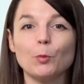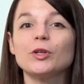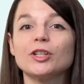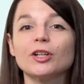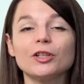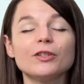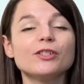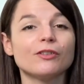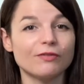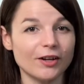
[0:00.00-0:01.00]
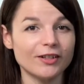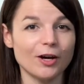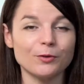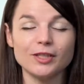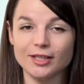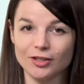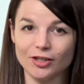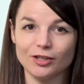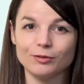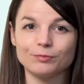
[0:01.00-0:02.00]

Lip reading: which includes your very own teacher.